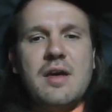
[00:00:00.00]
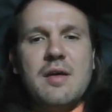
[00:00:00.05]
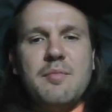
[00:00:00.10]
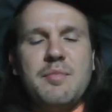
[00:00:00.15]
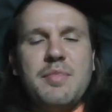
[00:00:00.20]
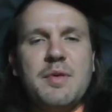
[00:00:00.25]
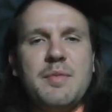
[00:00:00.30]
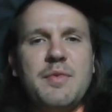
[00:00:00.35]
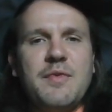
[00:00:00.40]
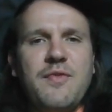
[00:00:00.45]

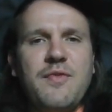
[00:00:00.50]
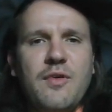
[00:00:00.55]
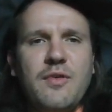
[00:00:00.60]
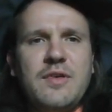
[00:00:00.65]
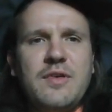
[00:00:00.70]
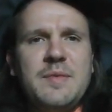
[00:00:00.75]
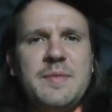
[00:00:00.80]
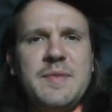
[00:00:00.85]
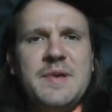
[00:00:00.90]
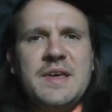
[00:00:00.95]
But before
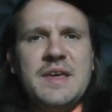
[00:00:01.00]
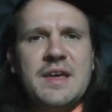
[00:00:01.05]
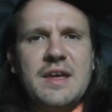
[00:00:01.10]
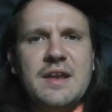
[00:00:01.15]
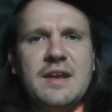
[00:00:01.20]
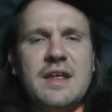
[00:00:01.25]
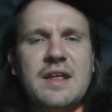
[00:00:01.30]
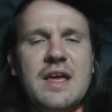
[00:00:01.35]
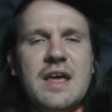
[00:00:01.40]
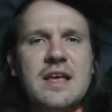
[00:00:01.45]
we
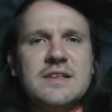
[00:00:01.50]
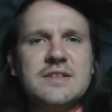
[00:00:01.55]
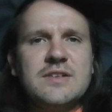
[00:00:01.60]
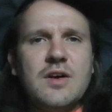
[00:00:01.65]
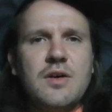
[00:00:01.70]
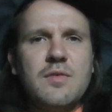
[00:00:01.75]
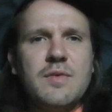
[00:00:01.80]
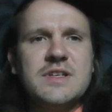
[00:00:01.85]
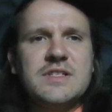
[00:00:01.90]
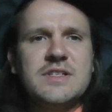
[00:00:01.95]
begin, as
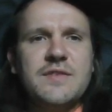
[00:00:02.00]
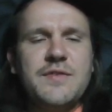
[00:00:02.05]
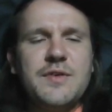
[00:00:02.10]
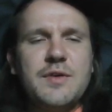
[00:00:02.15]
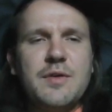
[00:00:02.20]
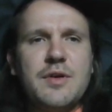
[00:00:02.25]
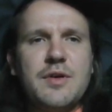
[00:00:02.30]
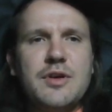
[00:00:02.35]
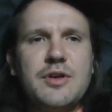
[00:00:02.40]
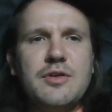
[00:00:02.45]
always, if you
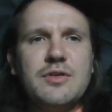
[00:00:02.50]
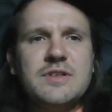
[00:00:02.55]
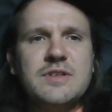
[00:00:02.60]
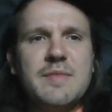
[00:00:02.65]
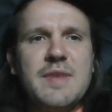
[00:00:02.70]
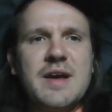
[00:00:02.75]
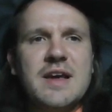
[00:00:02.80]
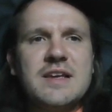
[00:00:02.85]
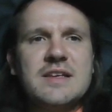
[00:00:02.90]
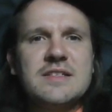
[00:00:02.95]
are new to
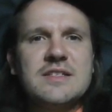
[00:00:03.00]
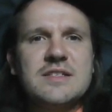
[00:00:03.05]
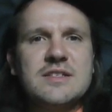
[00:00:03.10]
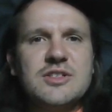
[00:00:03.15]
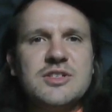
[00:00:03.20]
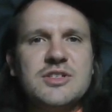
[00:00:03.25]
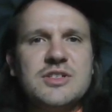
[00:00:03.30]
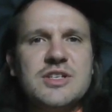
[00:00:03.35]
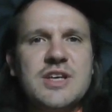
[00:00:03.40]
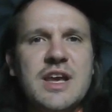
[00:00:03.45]
my
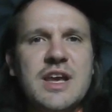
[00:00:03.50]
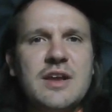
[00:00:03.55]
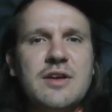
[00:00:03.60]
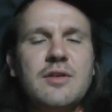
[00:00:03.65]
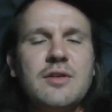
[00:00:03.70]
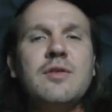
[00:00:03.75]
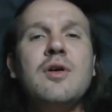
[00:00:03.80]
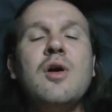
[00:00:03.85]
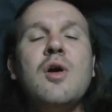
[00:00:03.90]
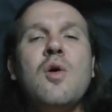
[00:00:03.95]

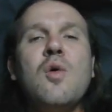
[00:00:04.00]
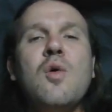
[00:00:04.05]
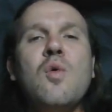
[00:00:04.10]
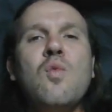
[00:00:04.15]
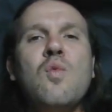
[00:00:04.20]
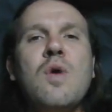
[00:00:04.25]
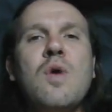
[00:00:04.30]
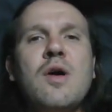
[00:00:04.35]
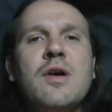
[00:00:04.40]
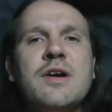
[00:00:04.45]
channel,
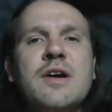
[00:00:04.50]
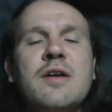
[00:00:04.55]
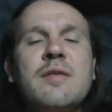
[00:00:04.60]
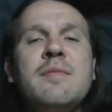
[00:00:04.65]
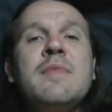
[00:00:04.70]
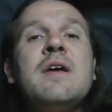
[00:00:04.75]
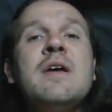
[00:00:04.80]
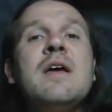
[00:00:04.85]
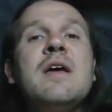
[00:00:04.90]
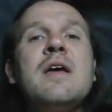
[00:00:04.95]

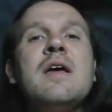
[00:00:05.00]
welcome.